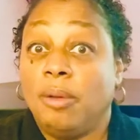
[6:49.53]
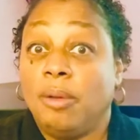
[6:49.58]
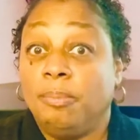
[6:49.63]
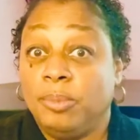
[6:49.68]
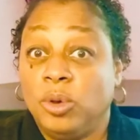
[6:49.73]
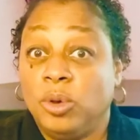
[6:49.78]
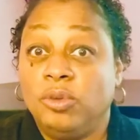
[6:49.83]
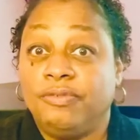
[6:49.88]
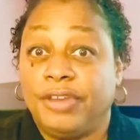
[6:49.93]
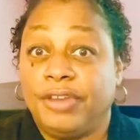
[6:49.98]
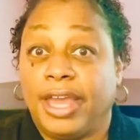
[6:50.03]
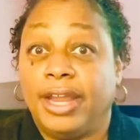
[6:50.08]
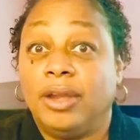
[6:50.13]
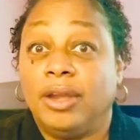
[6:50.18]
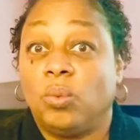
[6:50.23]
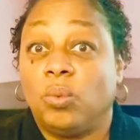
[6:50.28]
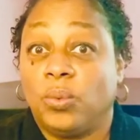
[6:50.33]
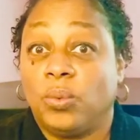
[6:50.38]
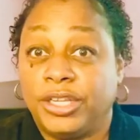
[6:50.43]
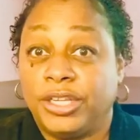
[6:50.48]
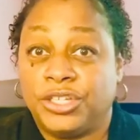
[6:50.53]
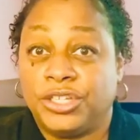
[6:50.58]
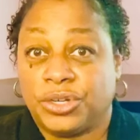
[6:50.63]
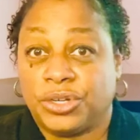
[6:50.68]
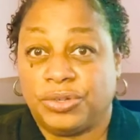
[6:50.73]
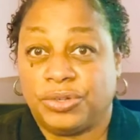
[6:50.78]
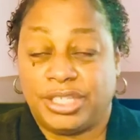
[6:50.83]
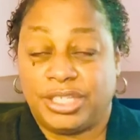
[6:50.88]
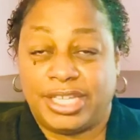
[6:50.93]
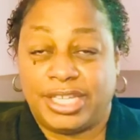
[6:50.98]
move-in
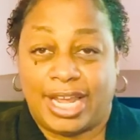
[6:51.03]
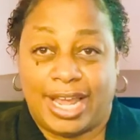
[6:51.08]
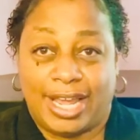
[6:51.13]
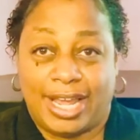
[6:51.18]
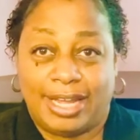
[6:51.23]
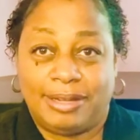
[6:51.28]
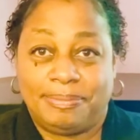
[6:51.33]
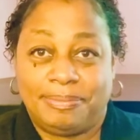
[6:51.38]
renter's day.